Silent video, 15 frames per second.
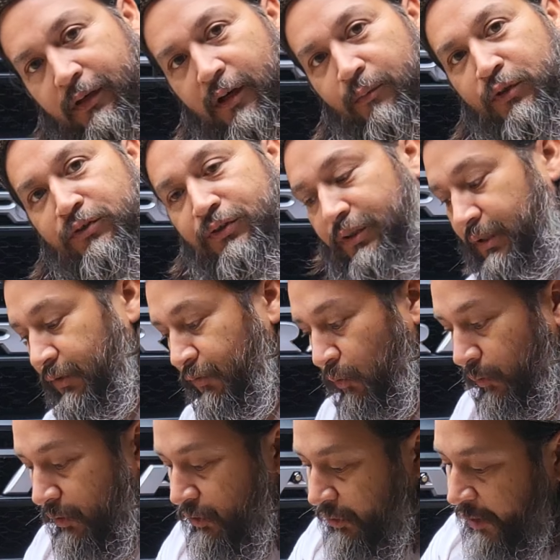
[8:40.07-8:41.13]
using this
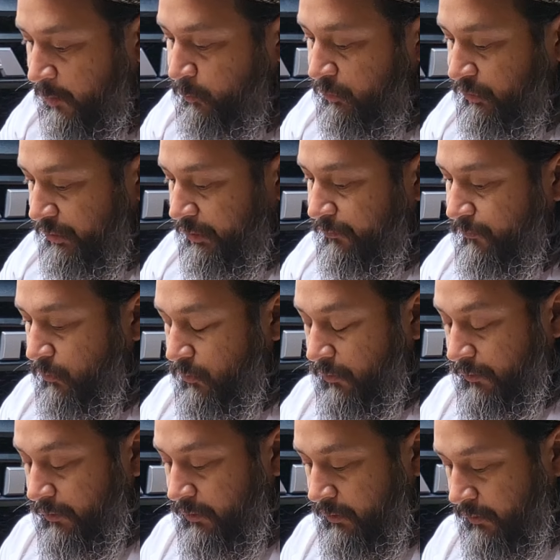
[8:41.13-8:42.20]
orange cable just for
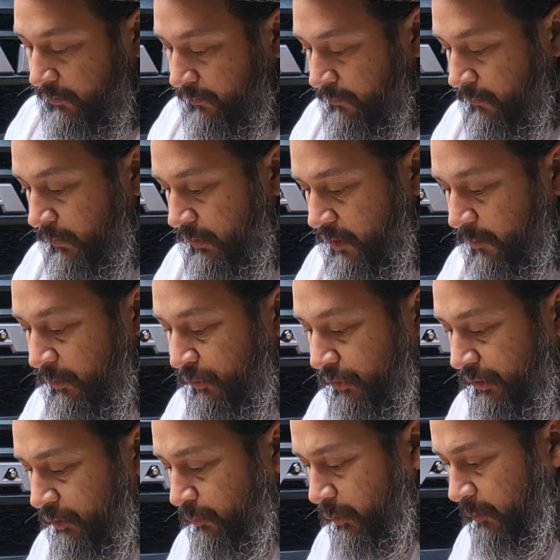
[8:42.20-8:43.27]
demonstration
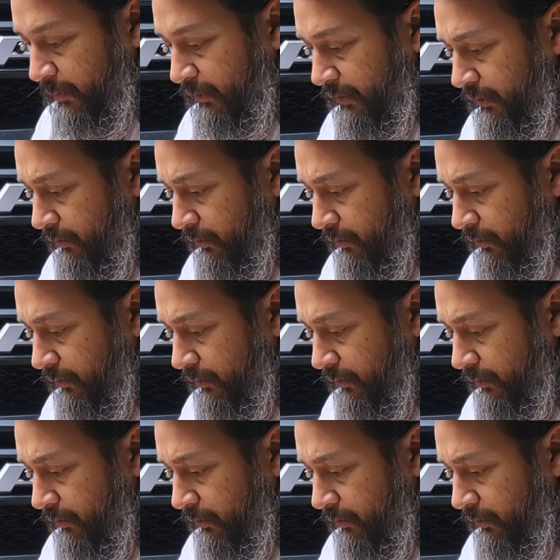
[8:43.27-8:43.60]
purposes.